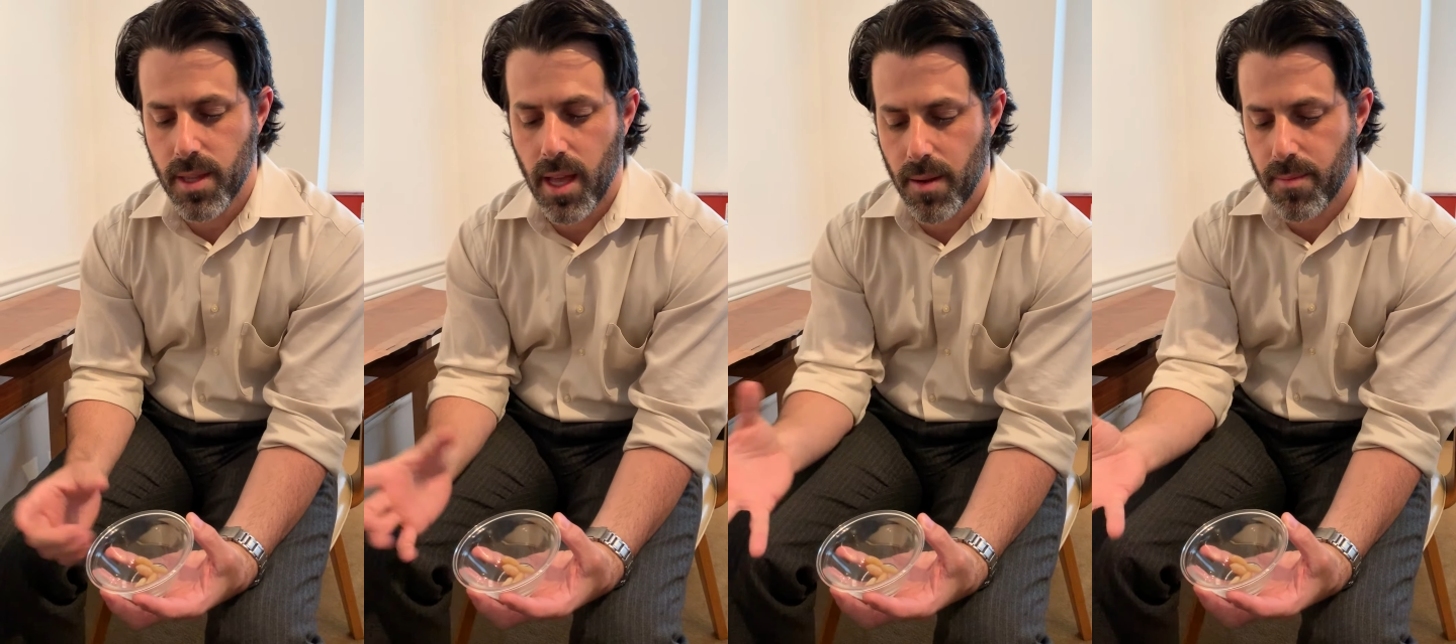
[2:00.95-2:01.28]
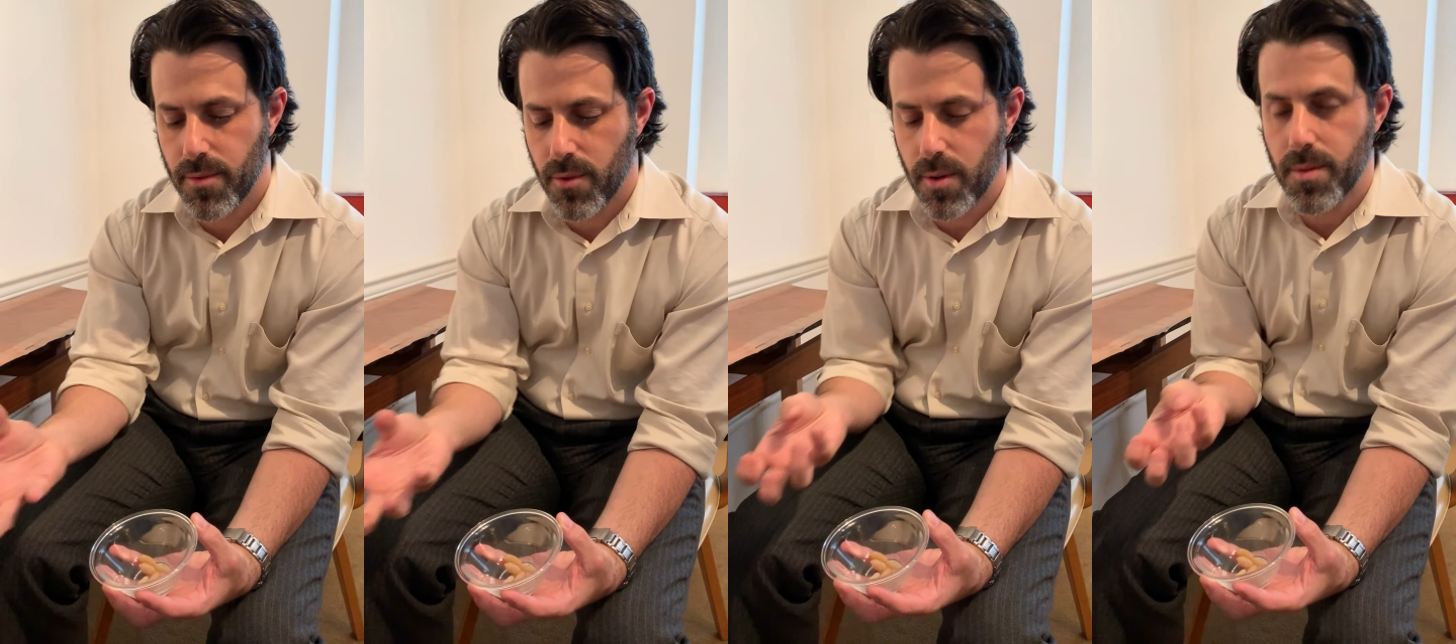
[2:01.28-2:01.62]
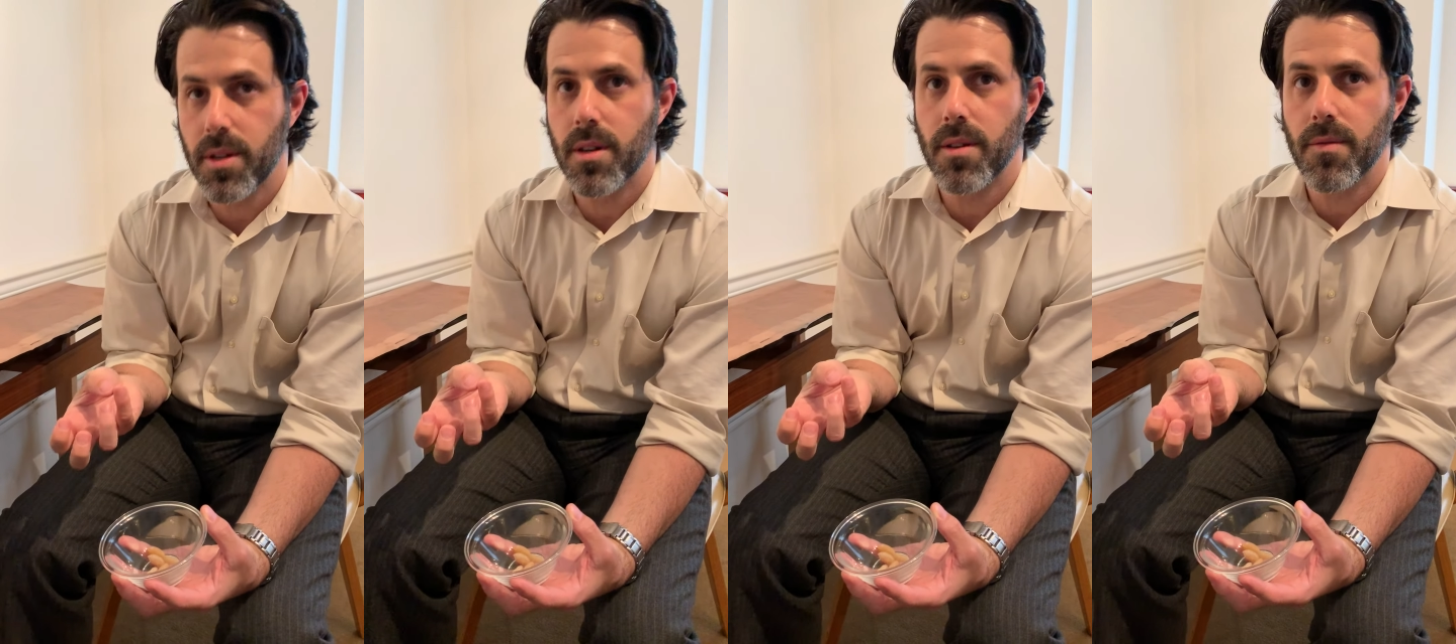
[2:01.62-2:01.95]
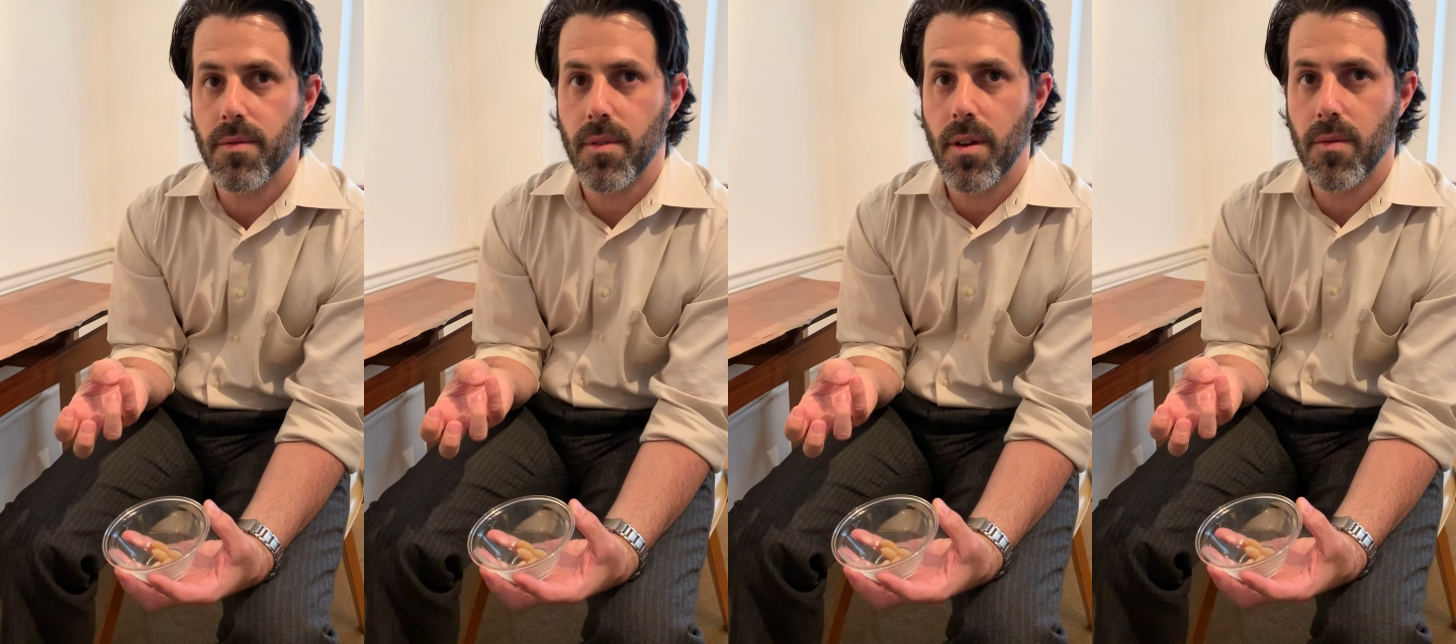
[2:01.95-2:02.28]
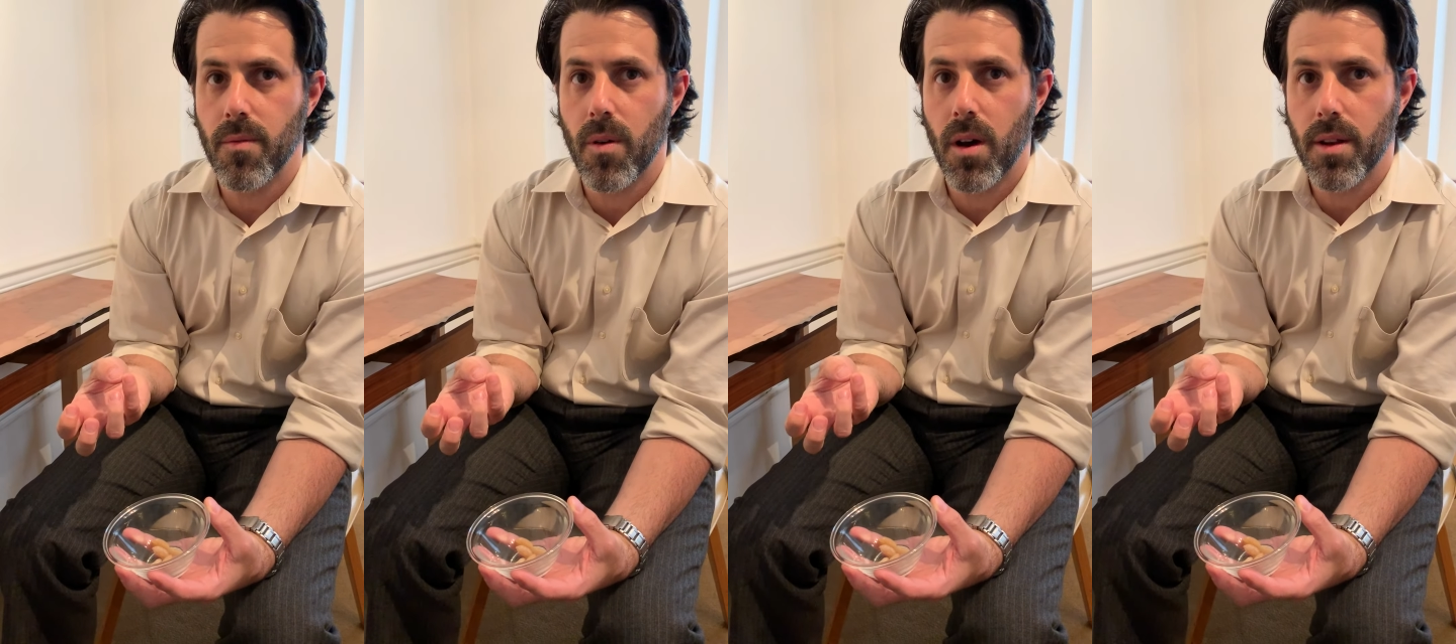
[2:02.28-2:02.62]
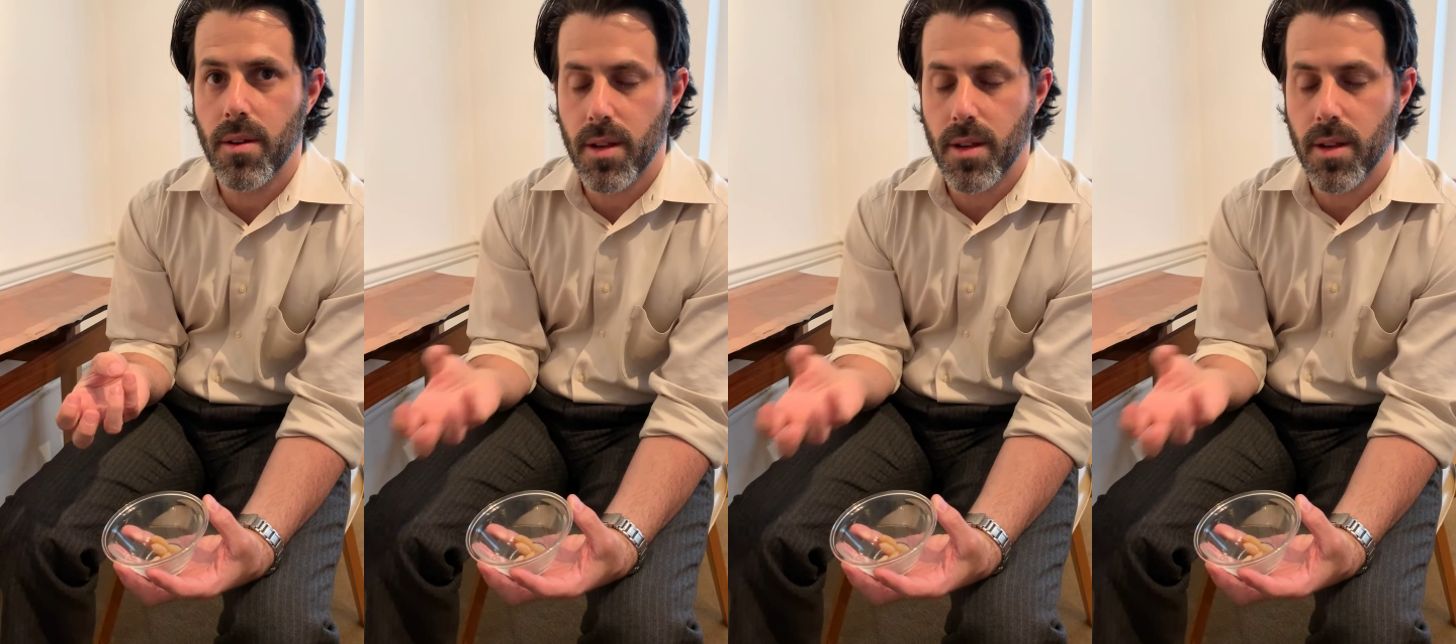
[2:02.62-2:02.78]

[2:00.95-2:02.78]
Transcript: that absorption of water